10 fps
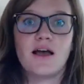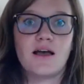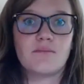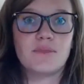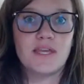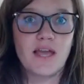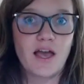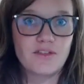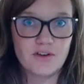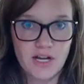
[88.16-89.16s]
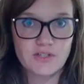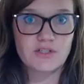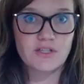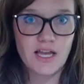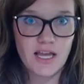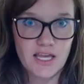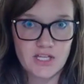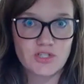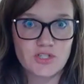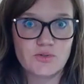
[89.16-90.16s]
um, the other underlying
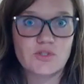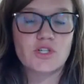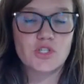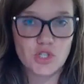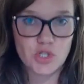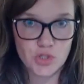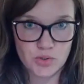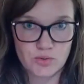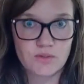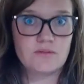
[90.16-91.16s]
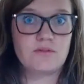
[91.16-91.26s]
issues too.